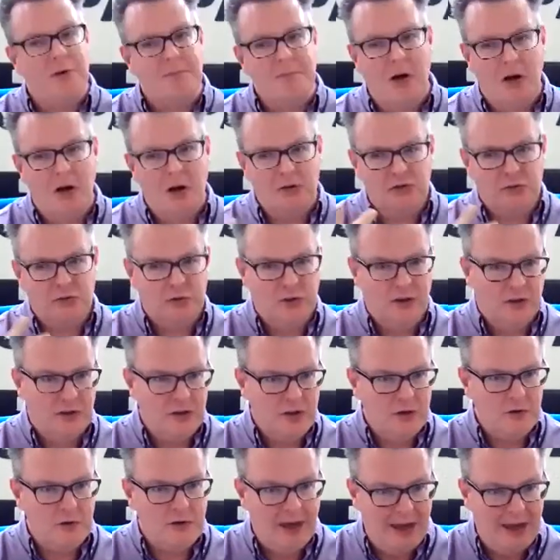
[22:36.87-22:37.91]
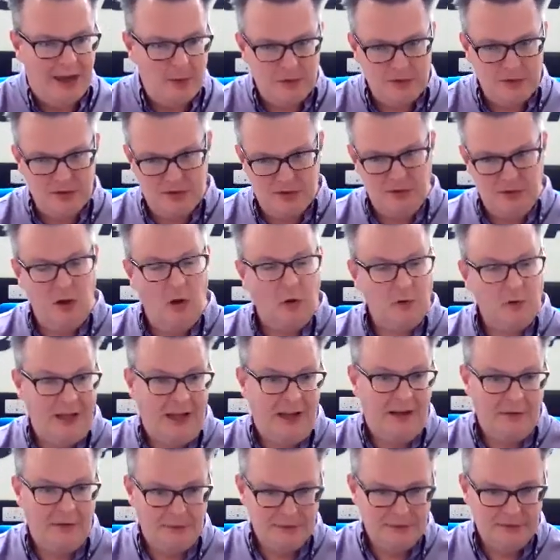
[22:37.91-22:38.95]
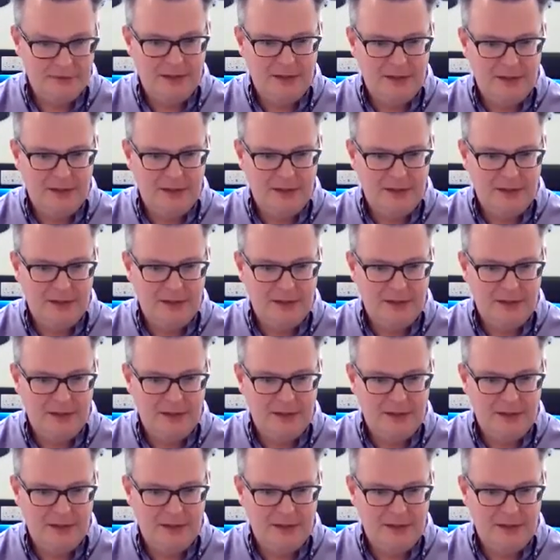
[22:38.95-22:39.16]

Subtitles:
of March in the UK was lockdown,